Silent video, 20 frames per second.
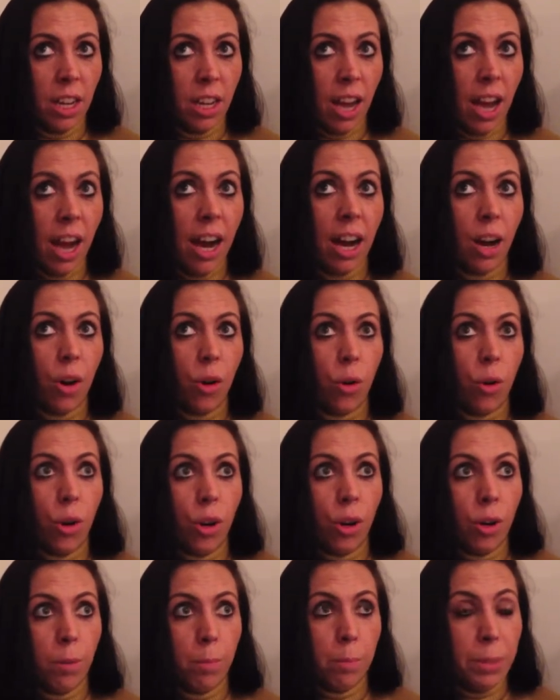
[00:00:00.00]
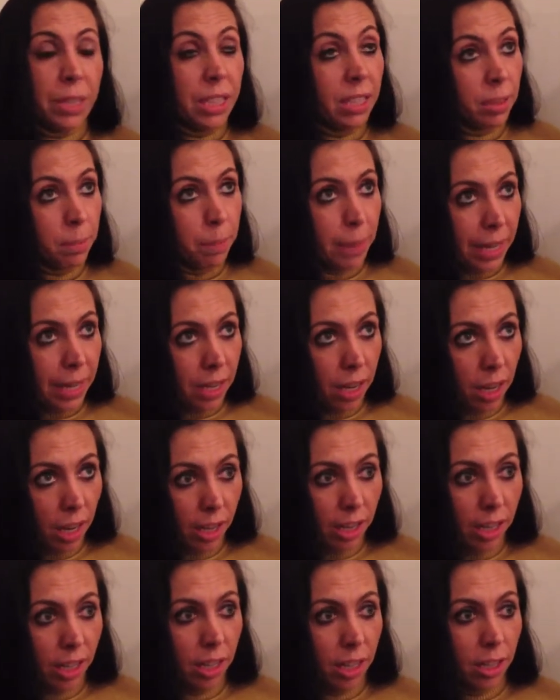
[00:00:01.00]
how bees make
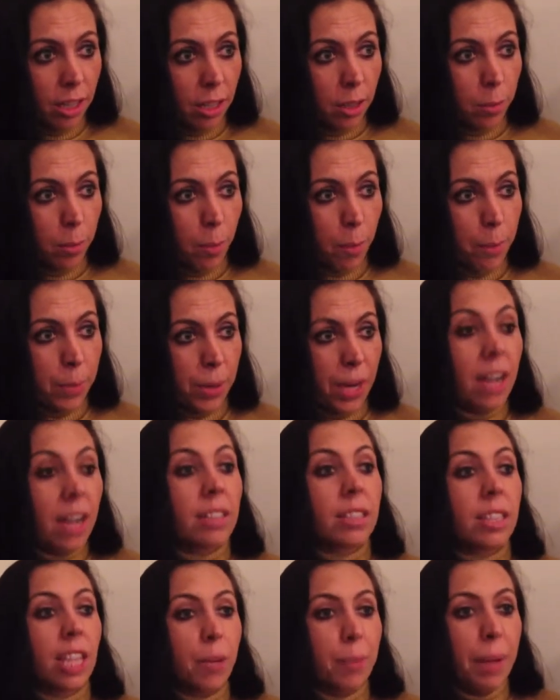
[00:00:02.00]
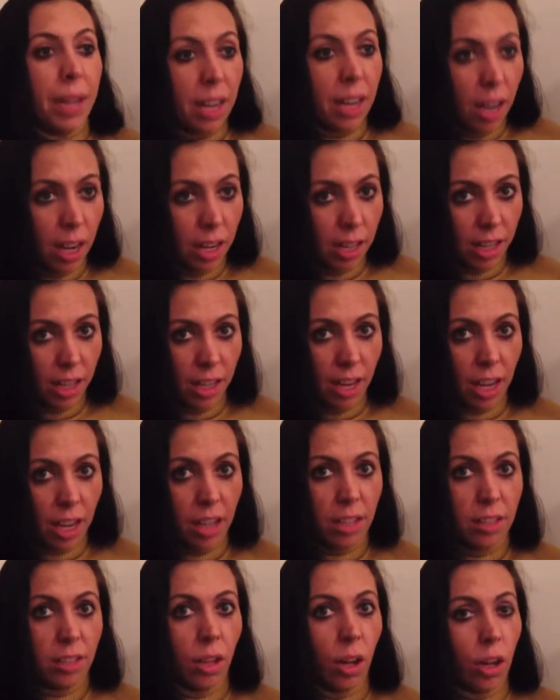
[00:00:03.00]
honey because they make honey, and
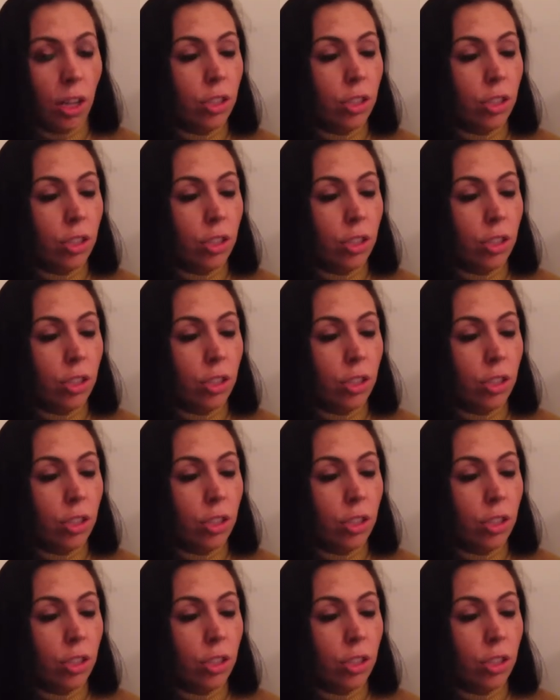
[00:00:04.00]
as long